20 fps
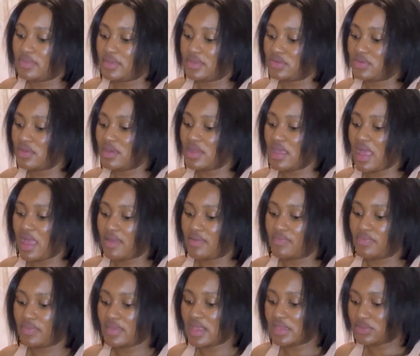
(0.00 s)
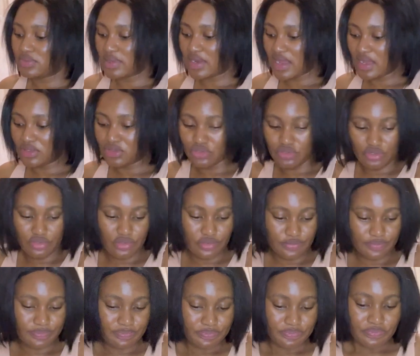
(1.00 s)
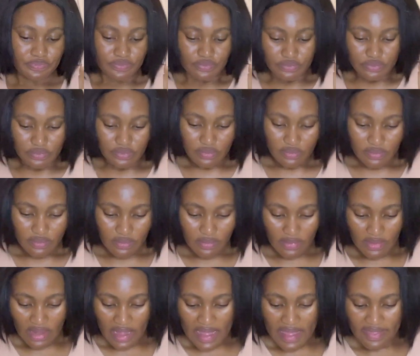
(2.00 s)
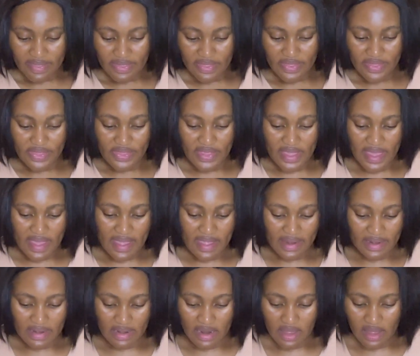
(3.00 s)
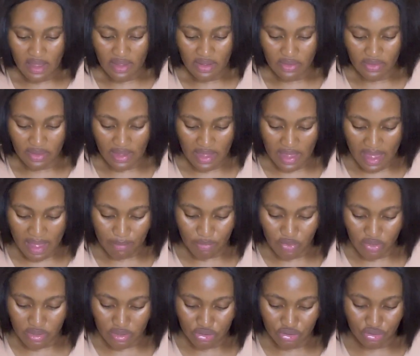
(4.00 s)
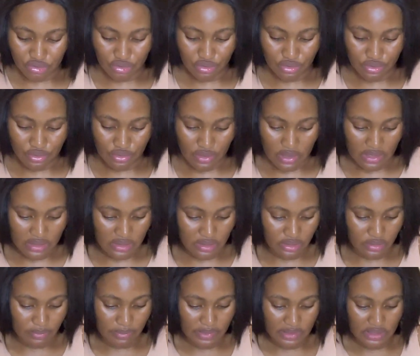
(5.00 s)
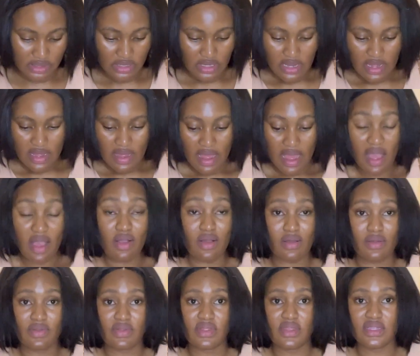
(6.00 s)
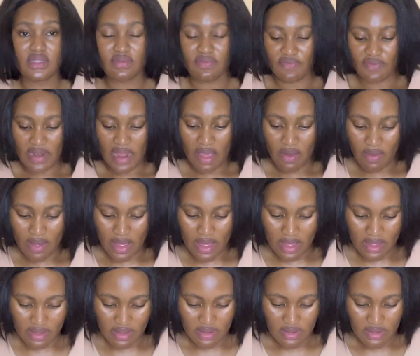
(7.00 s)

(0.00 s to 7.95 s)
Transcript: So yeah, that's what I do. And then I'm gonna show you a little bit how this flour